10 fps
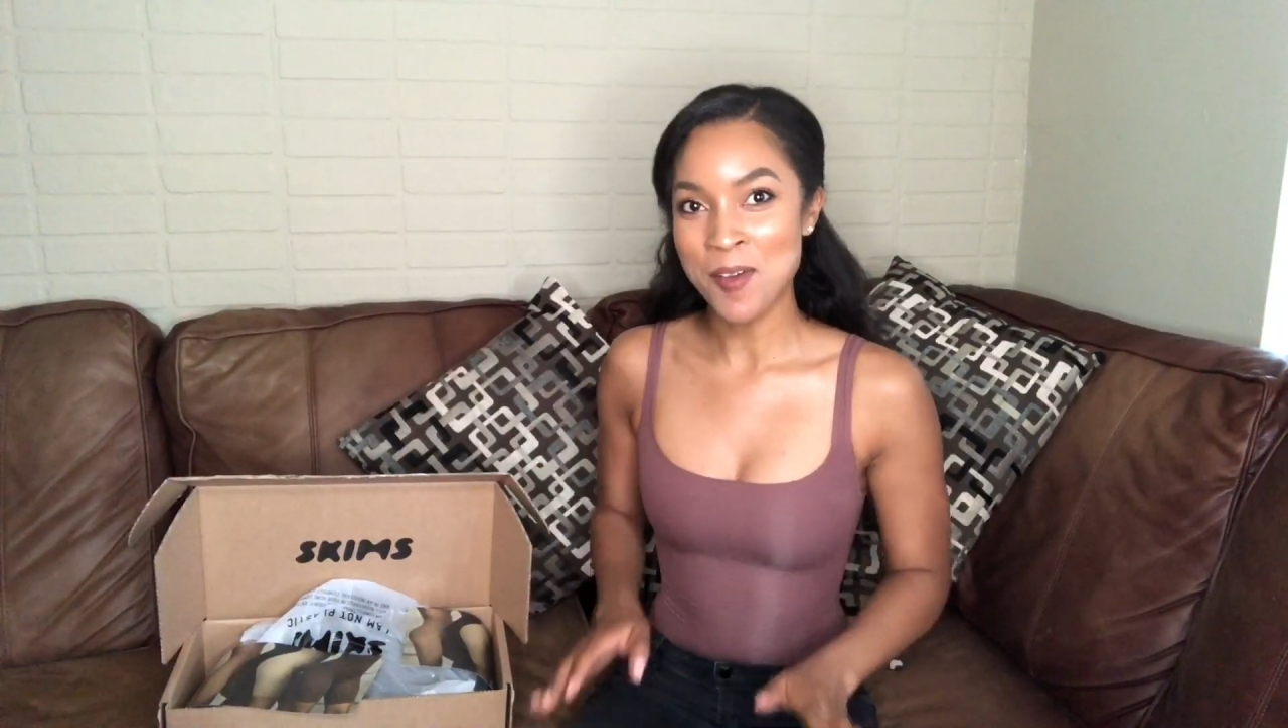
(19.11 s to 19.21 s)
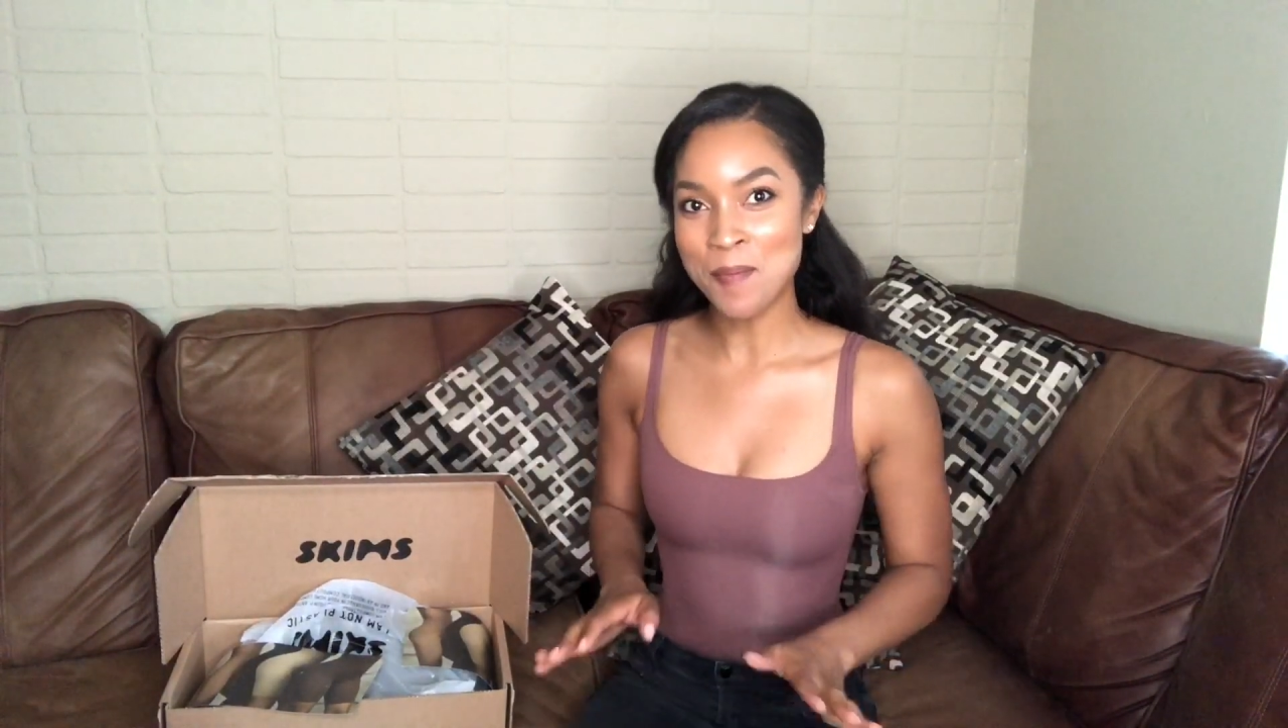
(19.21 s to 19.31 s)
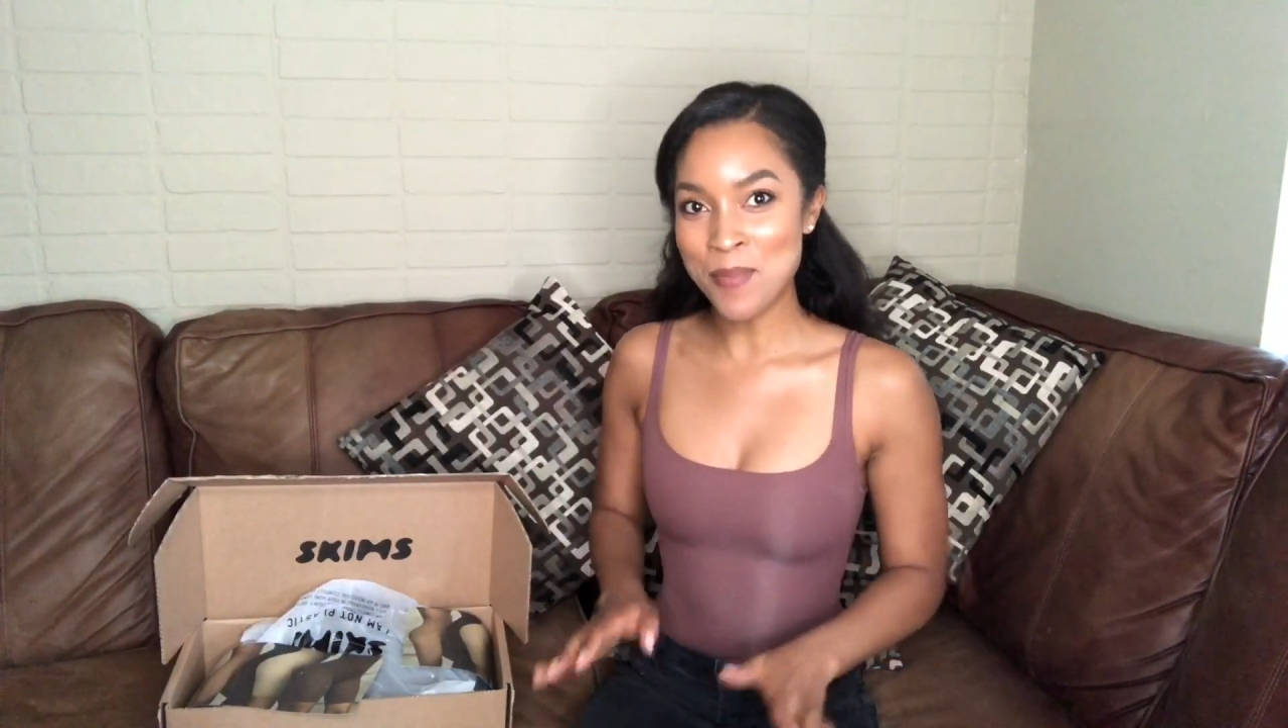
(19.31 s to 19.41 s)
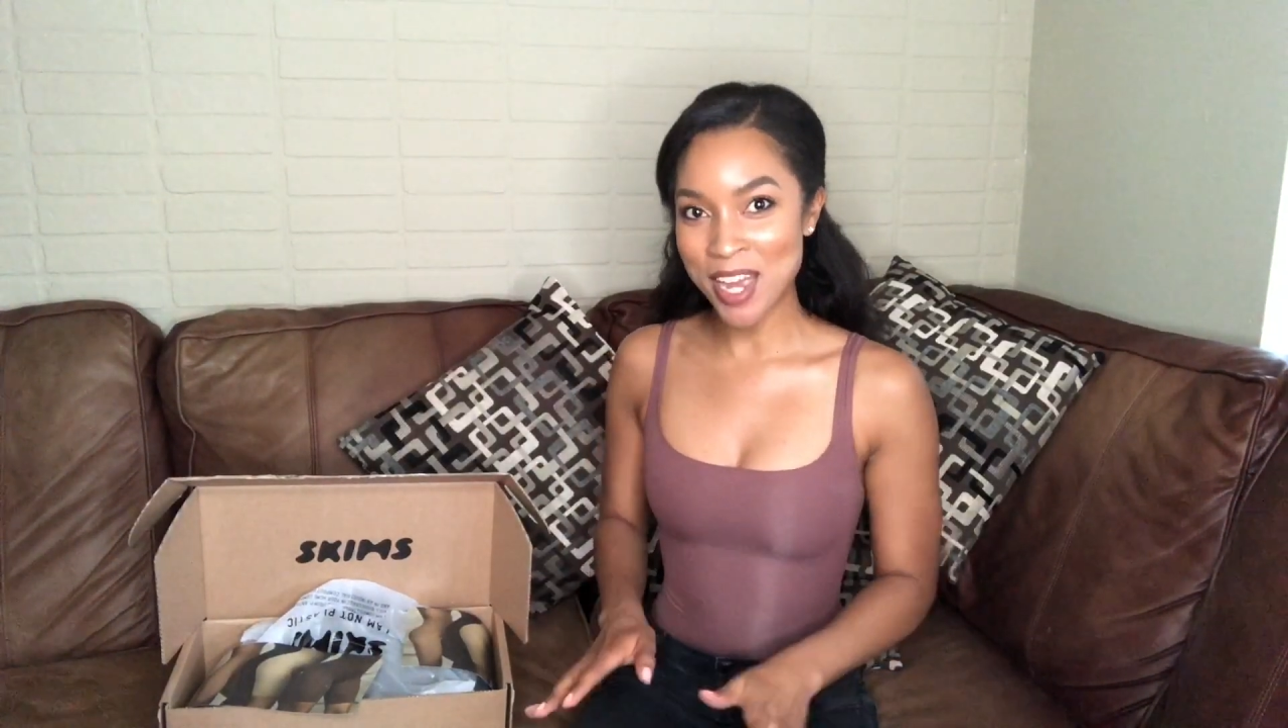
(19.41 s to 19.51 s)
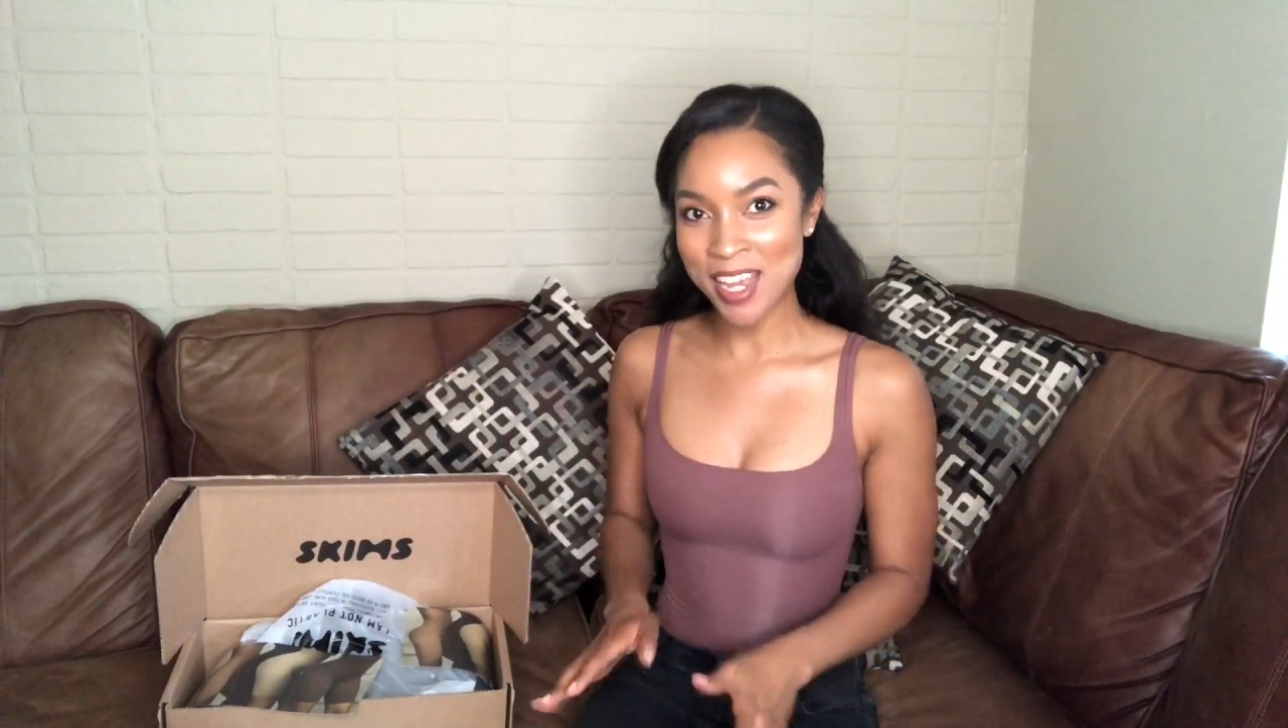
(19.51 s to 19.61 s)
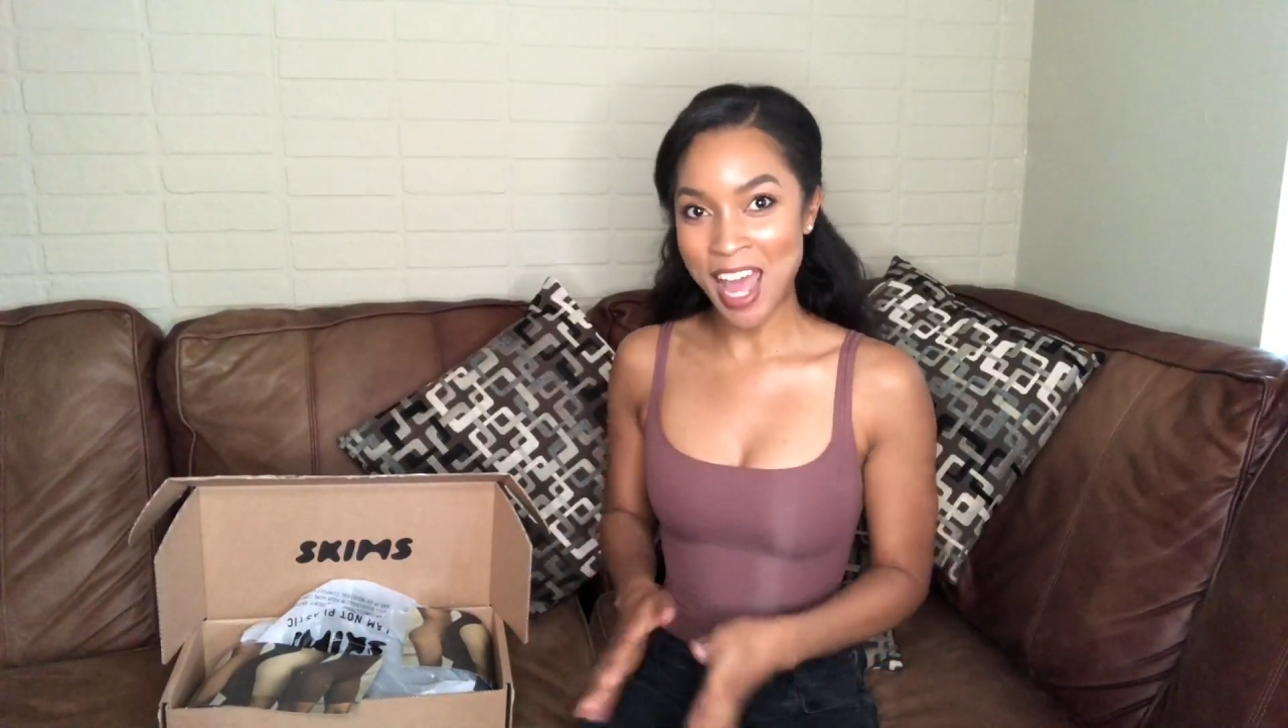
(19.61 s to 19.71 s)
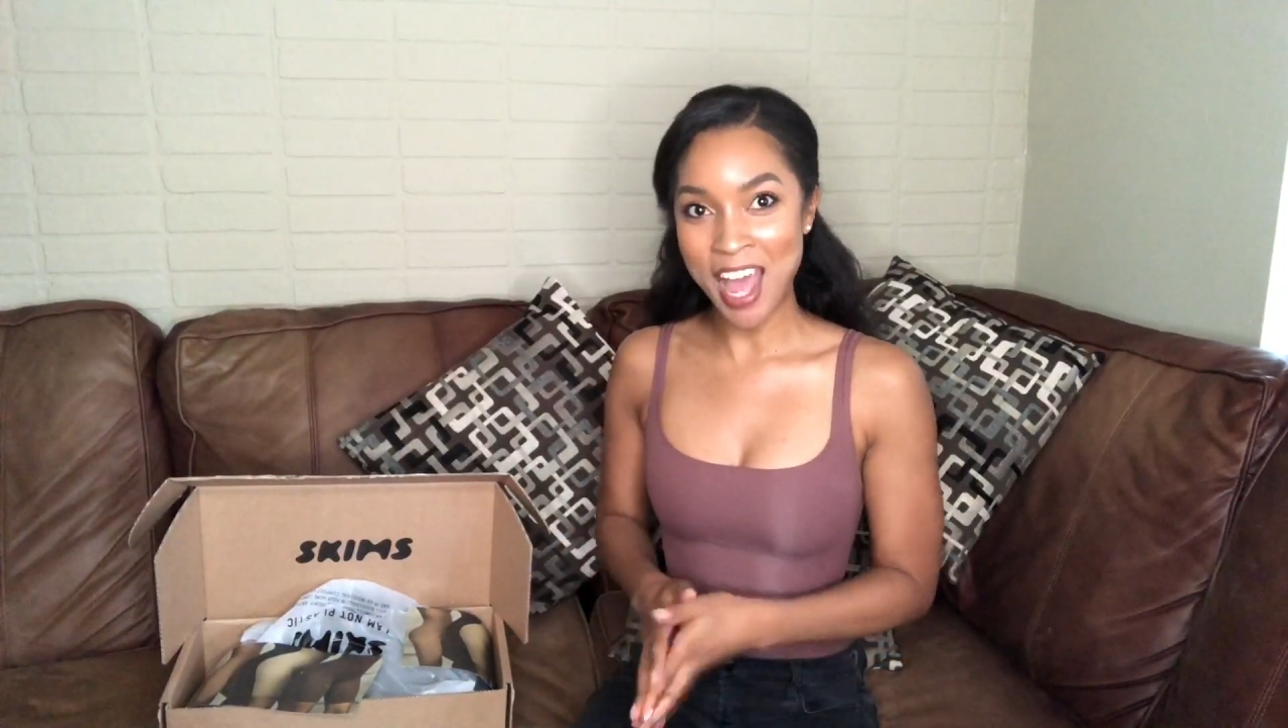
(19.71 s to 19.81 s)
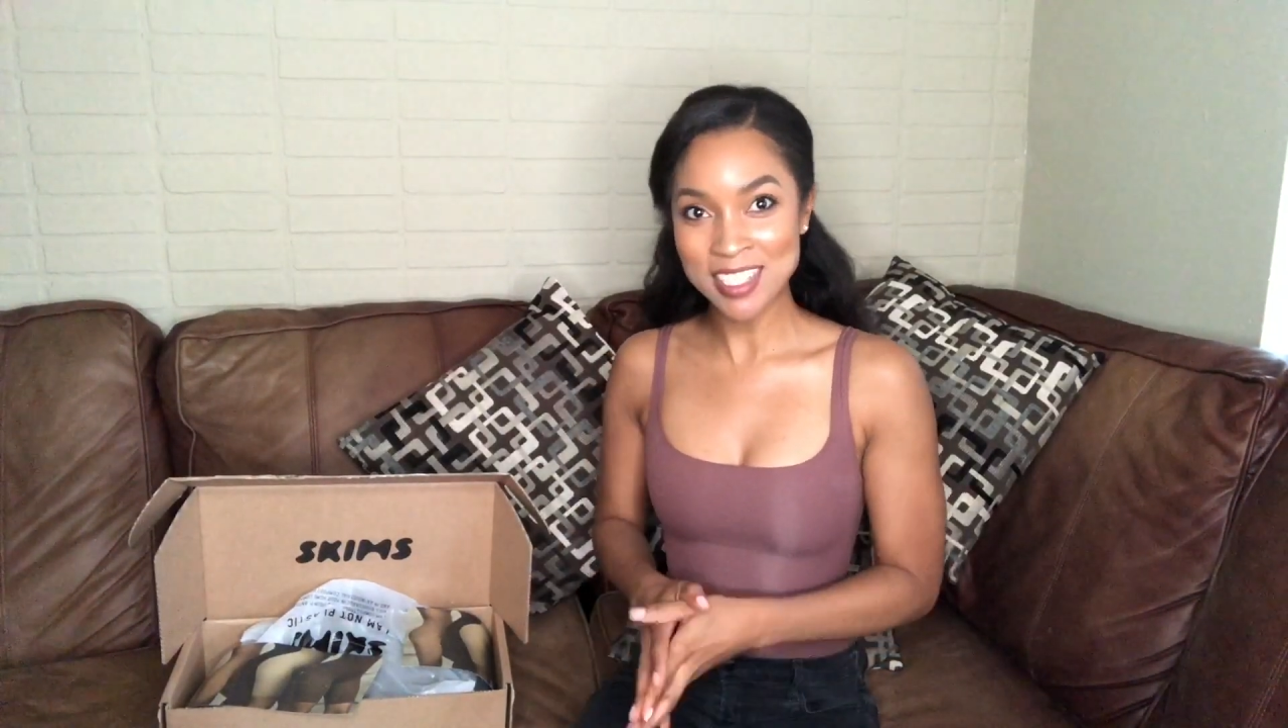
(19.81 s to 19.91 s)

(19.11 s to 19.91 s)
but I